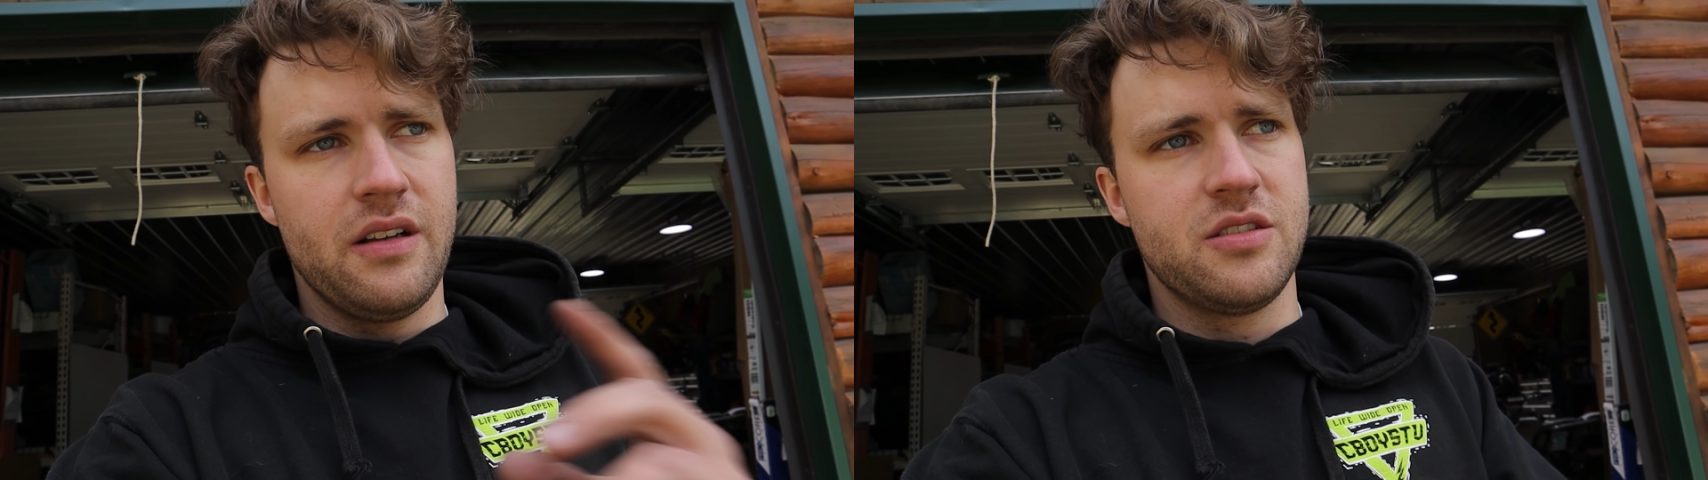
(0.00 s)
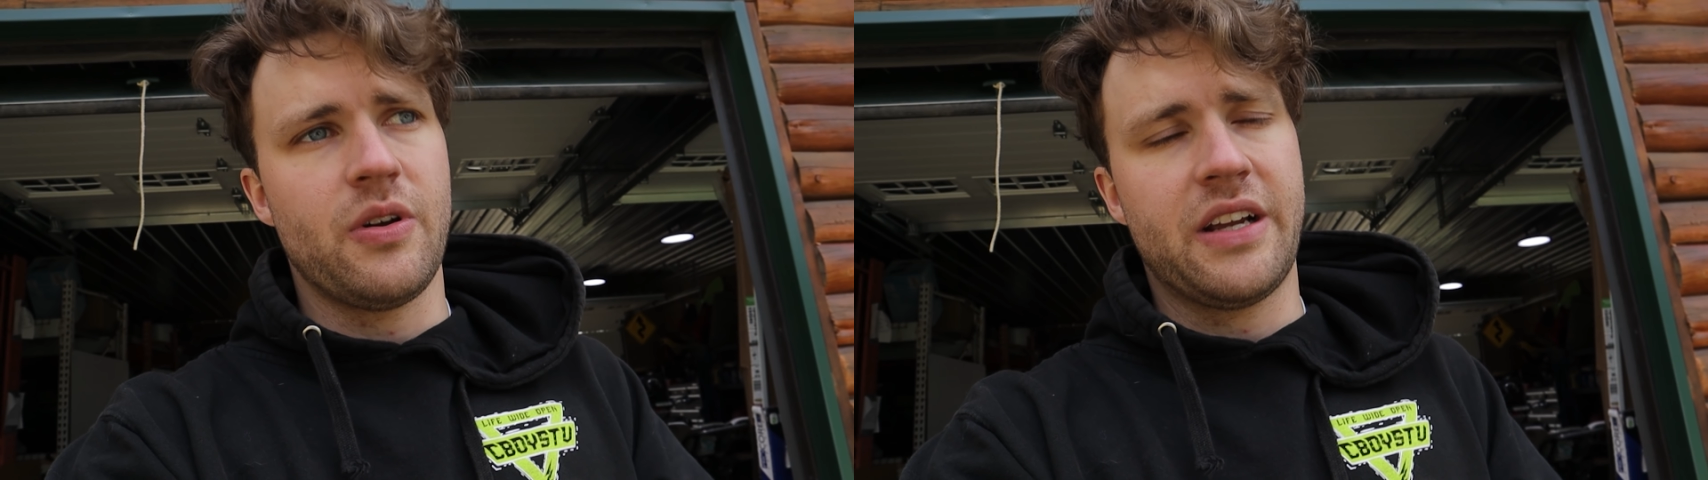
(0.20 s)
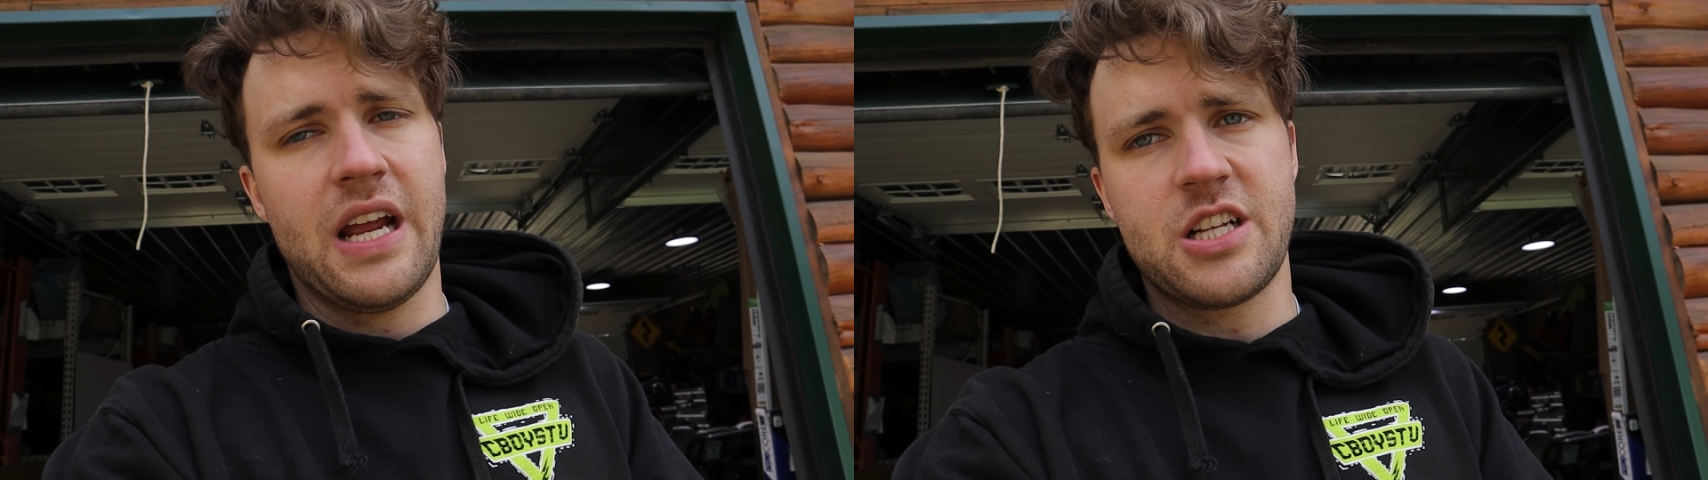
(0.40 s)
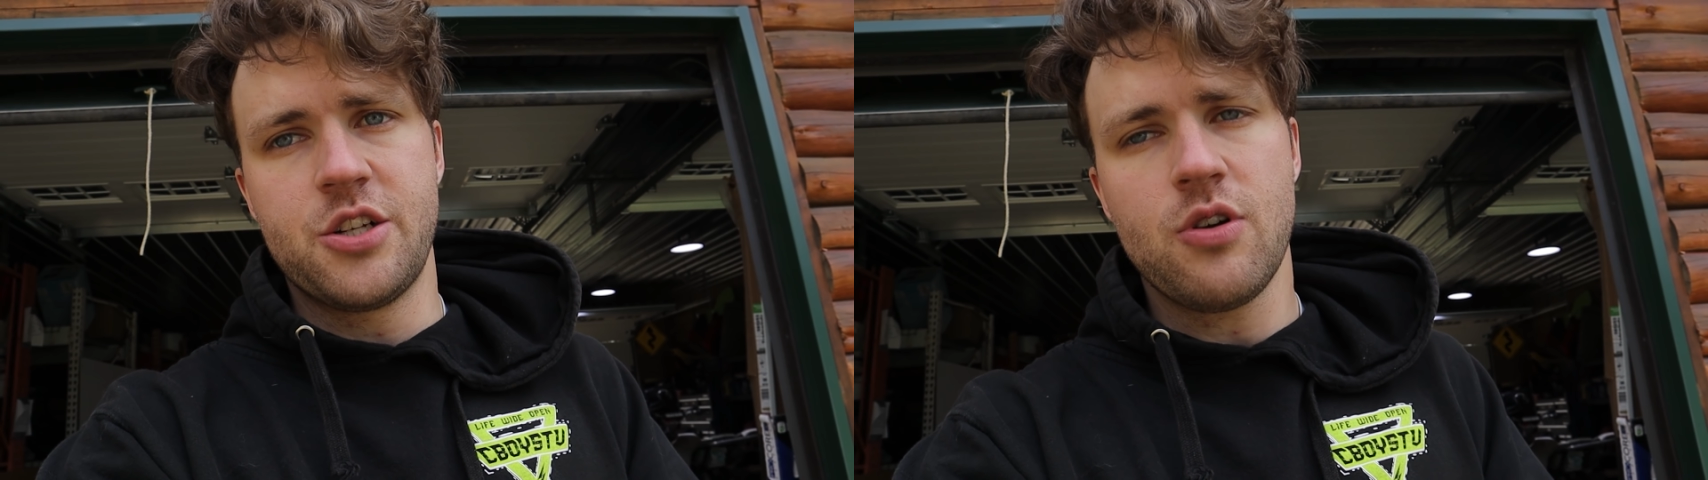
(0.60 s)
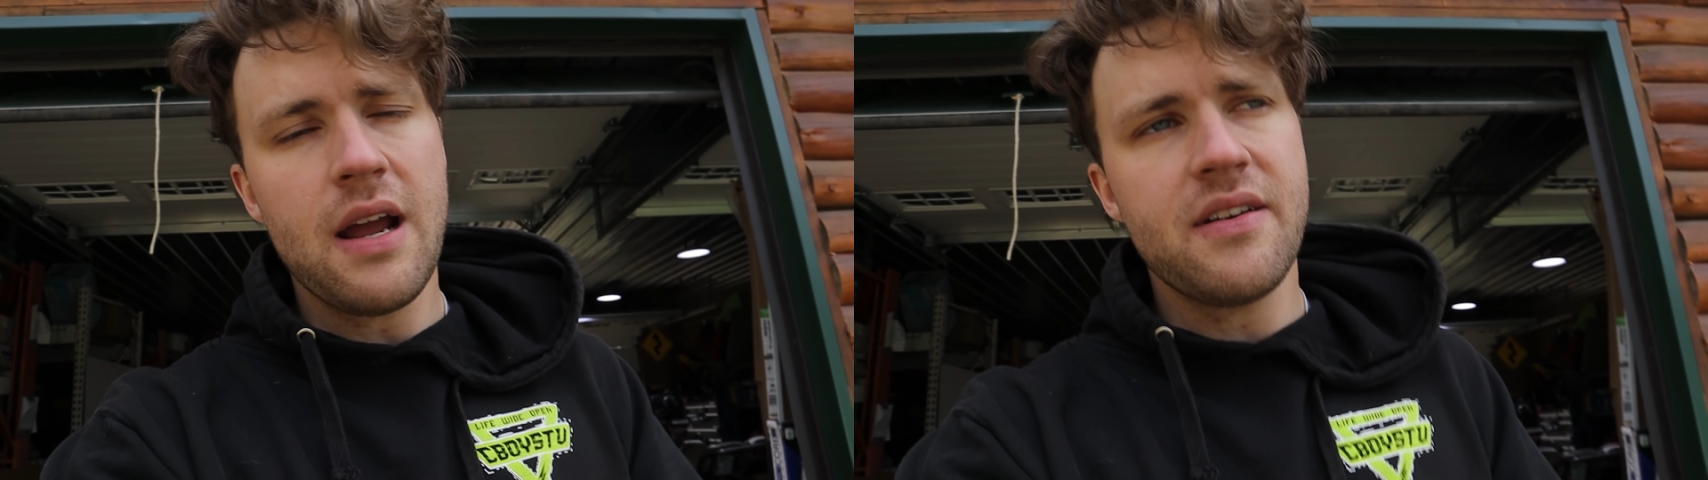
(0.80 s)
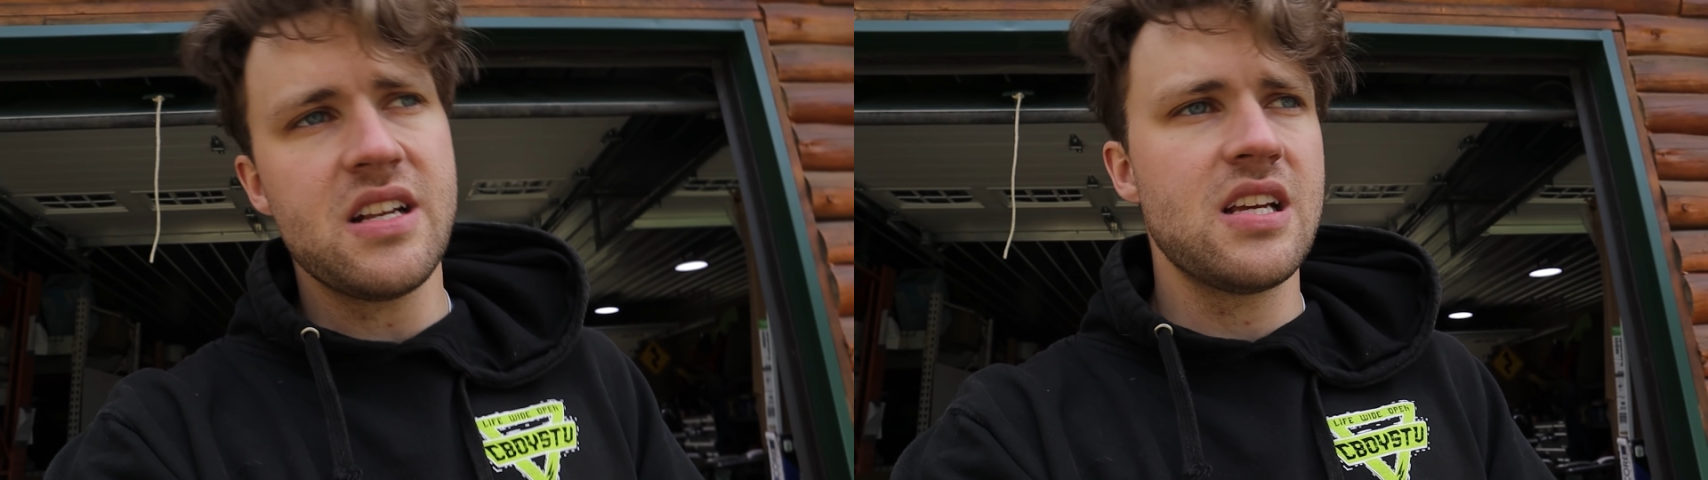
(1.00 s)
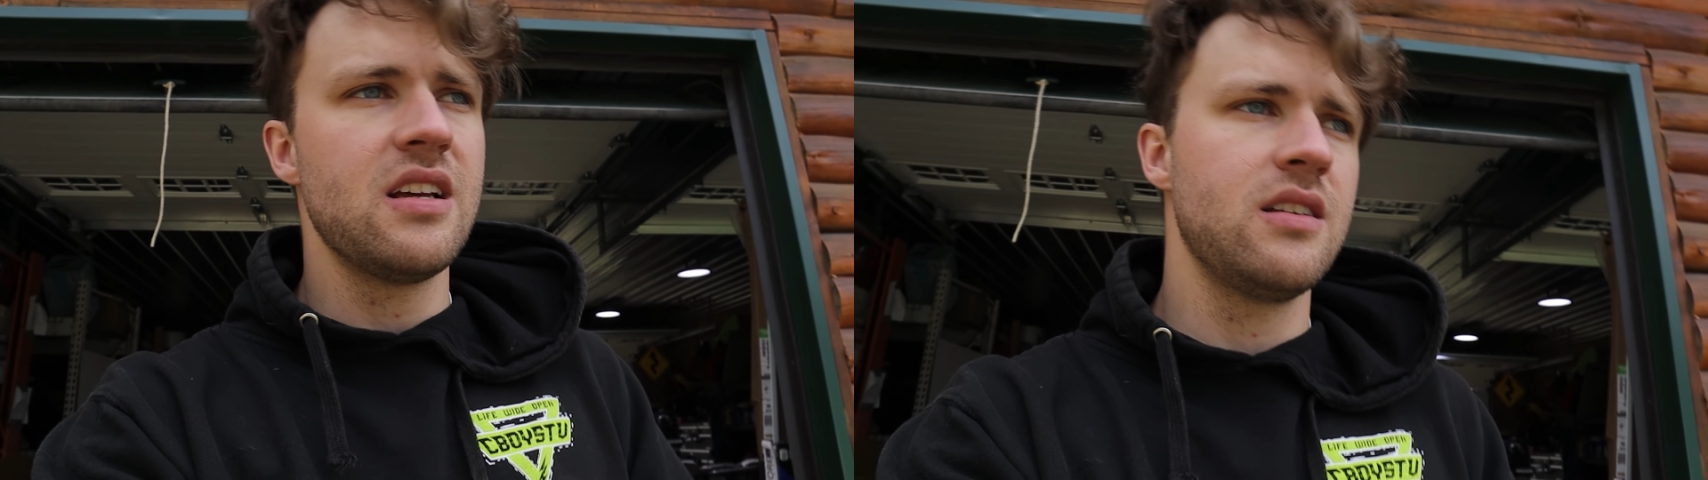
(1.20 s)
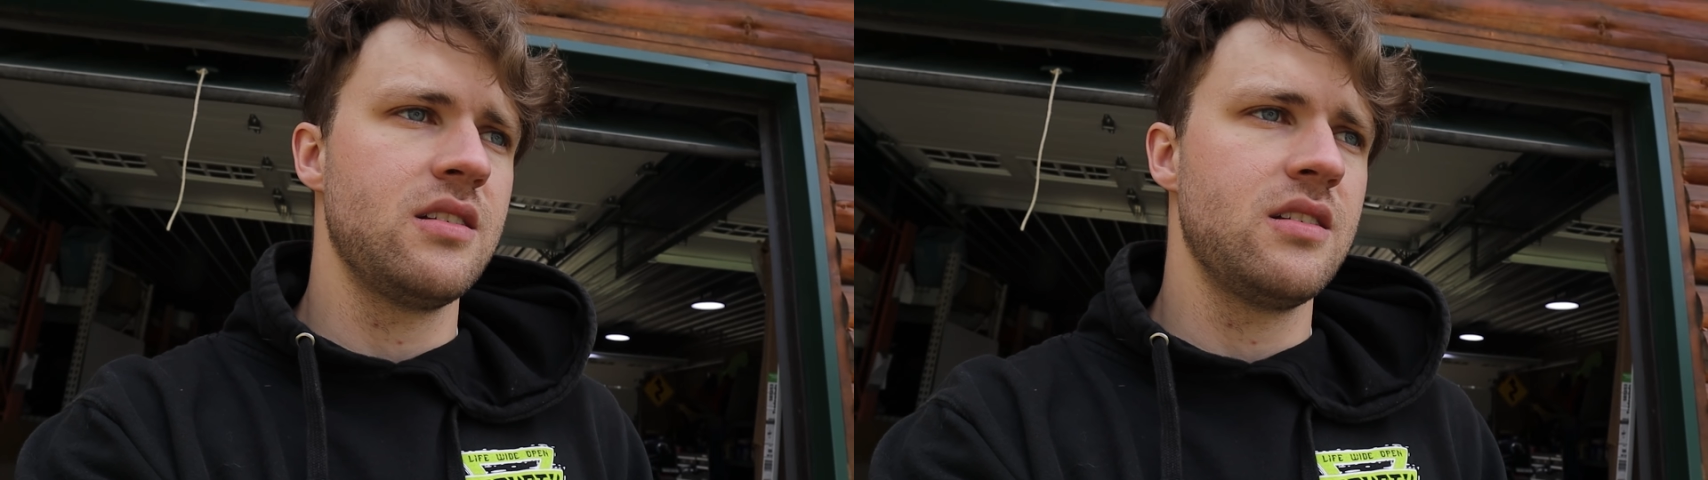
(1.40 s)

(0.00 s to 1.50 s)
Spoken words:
so I can actually drive it,